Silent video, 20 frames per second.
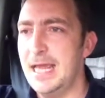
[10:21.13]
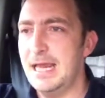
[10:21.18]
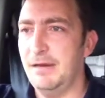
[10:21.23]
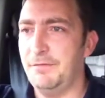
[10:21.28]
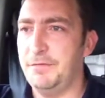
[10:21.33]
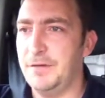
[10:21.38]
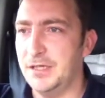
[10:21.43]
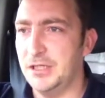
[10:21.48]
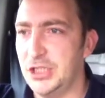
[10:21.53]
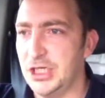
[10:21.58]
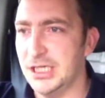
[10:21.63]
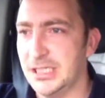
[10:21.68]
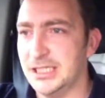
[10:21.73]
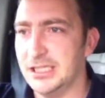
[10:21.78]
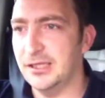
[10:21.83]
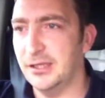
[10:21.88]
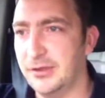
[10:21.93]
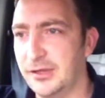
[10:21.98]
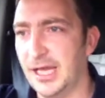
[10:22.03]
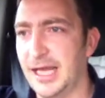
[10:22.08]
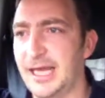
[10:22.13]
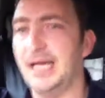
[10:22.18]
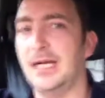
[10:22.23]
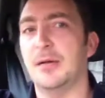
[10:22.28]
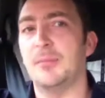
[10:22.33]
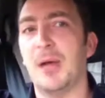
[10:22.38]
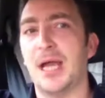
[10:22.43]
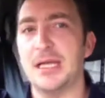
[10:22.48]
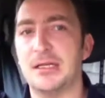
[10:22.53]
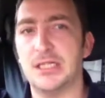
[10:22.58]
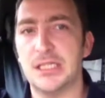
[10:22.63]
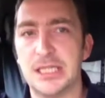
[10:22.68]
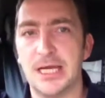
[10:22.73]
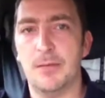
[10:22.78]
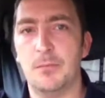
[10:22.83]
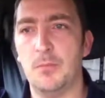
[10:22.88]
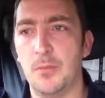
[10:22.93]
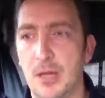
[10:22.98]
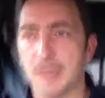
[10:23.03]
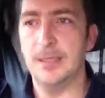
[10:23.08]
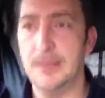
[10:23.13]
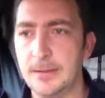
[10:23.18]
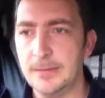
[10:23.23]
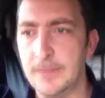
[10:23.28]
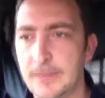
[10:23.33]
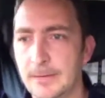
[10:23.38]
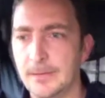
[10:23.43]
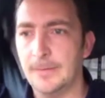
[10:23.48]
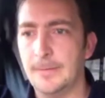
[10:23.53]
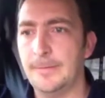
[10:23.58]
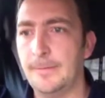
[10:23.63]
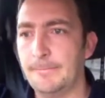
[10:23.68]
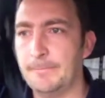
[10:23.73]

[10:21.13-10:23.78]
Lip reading: if you just think about someone